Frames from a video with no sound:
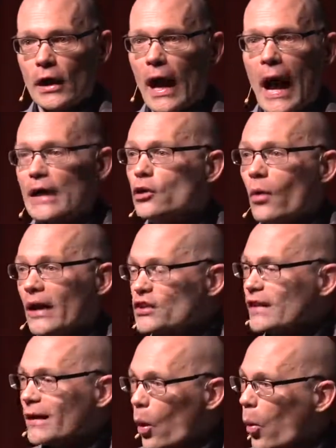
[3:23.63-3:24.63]
I knew I
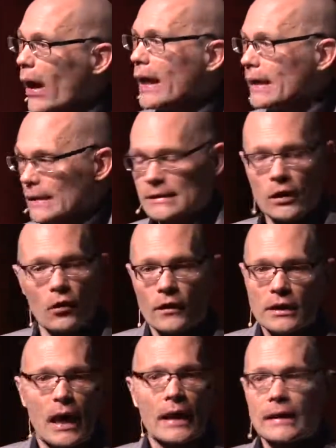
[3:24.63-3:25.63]
just had to wait until the
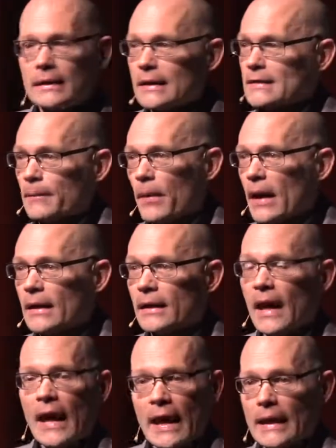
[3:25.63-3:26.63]
line had
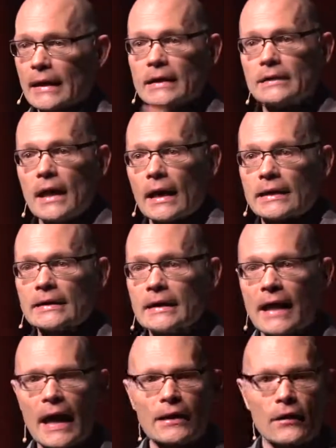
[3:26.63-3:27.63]
dissipated and I could
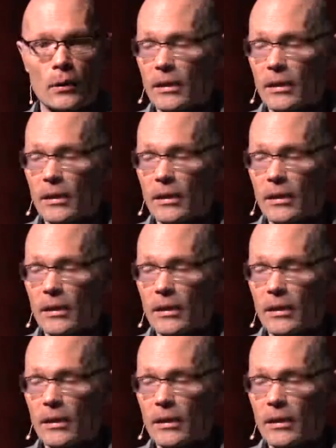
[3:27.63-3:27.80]
get out of there.